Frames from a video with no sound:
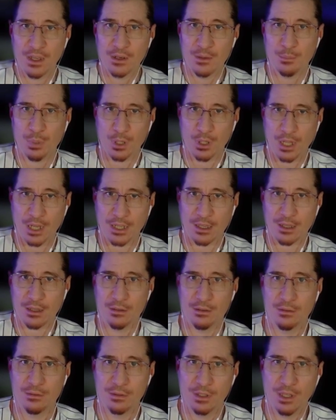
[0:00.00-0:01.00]
But like,
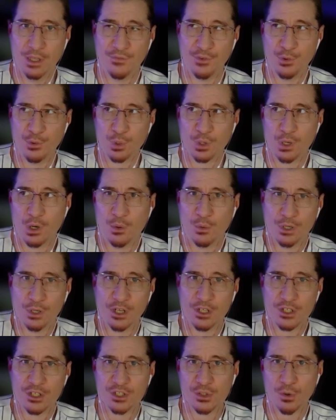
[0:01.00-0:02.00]
if you were going
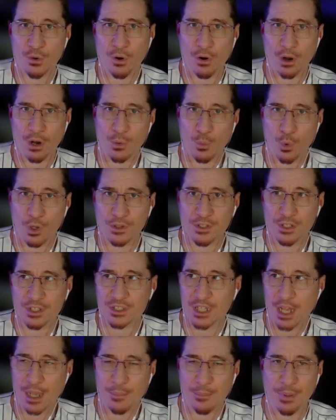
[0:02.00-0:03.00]
in the store and one
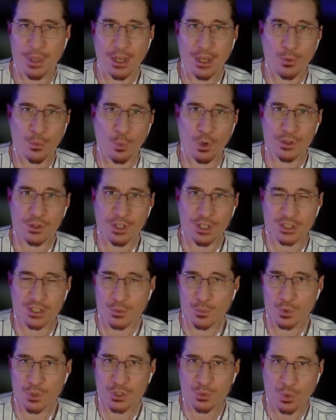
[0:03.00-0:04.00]
does iPad and one
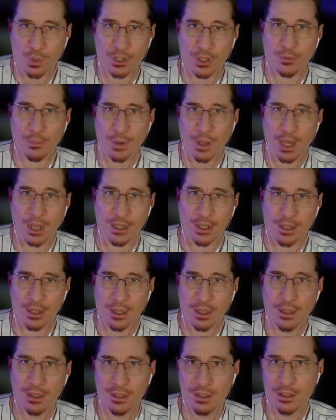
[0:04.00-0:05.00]
doesn't, which one are you buying?
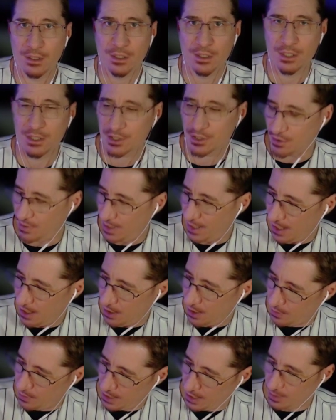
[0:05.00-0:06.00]
So
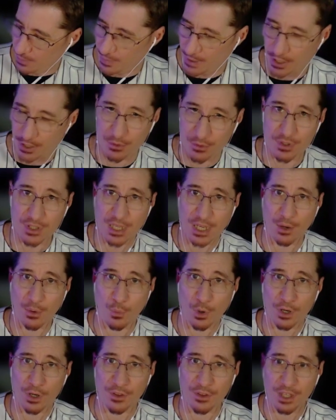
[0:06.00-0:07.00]
now anybody who's got
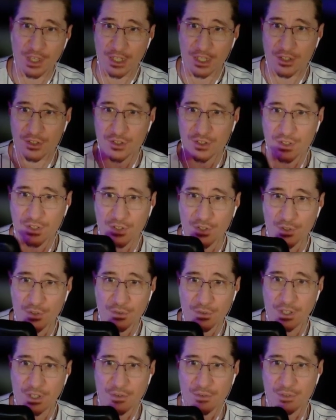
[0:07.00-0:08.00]
one of these, you're
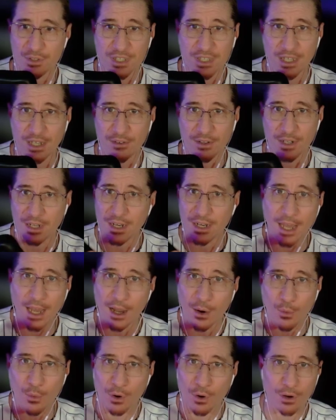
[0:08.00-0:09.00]
either reselling it
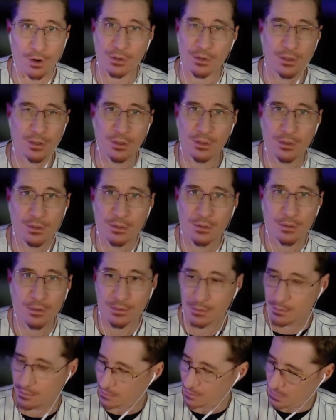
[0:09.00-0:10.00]
now or
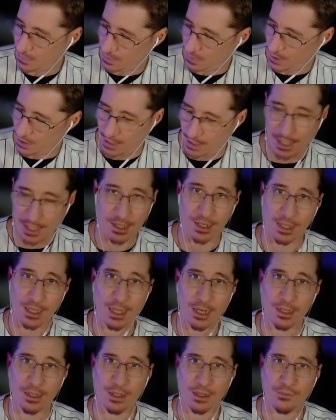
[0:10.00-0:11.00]
you're not going to
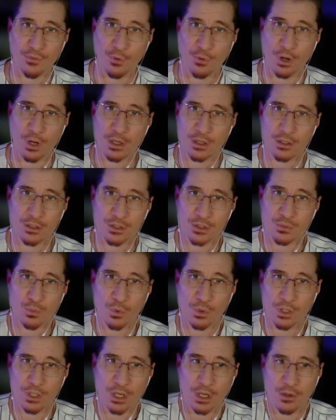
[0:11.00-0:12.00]
get anything for it, because,
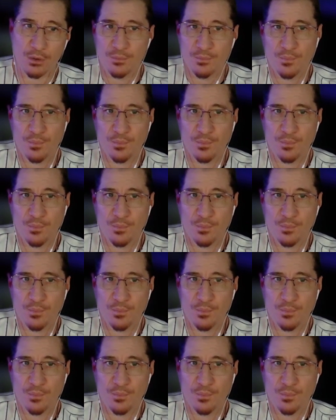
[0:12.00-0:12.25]
you know.